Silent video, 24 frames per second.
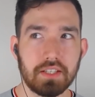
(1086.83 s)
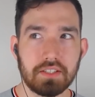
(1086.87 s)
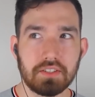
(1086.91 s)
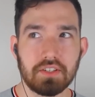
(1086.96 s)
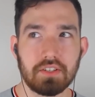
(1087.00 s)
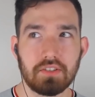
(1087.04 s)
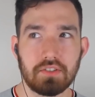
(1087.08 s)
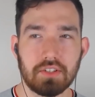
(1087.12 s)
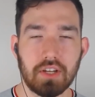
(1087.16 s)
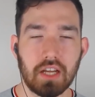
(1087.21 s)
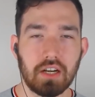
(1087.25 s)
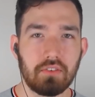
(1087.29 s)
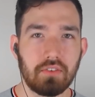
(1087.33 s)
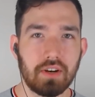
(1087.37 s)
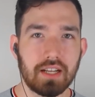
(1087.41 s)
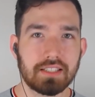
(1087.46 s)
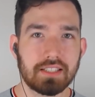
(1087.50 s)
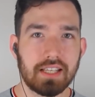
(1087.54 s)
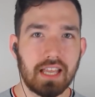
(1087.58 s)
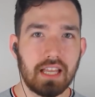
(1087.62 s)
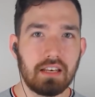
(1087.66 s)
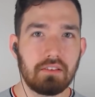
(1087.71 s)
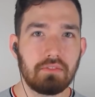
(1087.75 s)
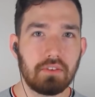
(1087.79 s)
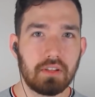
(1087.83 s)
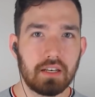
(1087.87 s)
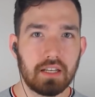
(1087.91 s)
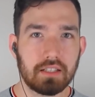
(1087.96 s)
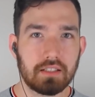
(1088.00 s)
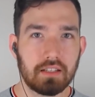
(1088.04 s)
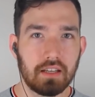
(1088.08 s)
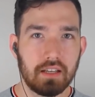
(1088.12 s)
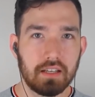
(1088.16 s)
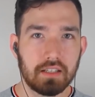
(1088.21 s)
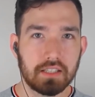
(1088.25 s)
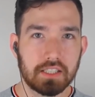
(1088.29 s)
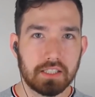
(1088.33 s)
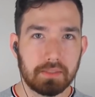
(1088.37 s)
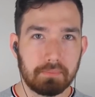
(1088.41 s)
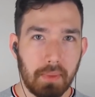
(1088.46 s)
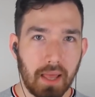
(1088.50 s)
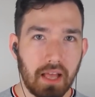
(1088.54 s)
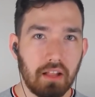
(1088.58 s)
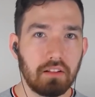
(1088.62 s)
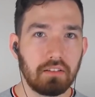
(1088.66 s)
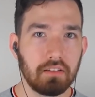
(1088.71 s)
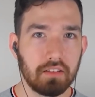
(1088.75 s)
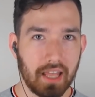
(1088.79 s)
this just generates infinite
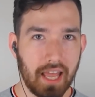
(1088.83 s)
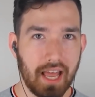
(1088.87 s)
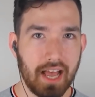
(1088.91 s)
spell